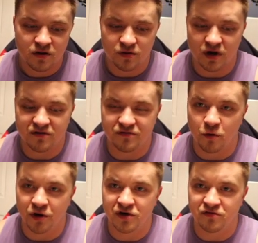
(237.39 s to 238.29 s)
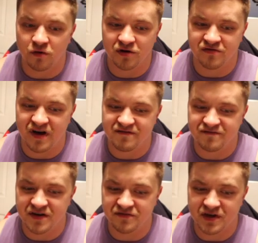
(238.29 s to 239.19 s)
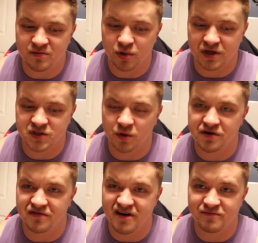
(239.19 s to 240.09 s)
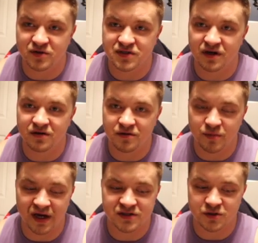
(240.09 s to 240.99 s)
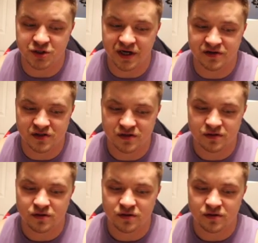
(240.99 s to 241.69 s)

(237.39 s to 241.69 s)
40, 45, 50 plus 25% bands or chains.